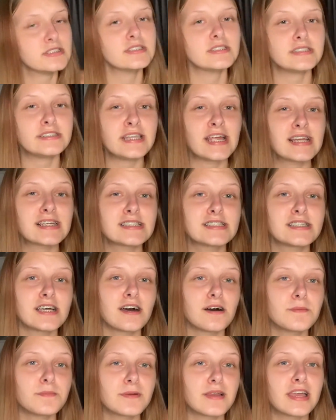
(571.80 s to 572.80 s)
next
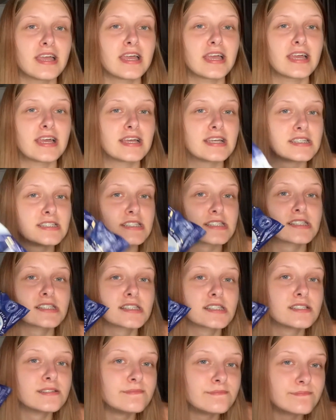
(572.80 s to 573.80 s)
up
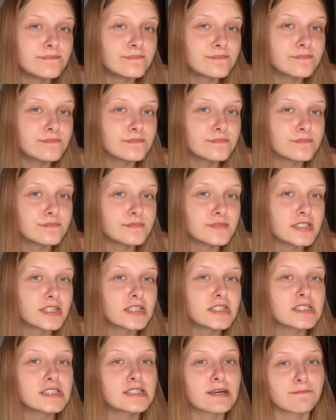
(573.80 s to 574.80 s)
is
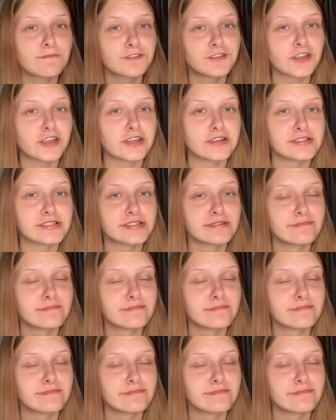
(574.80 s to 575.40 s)
some food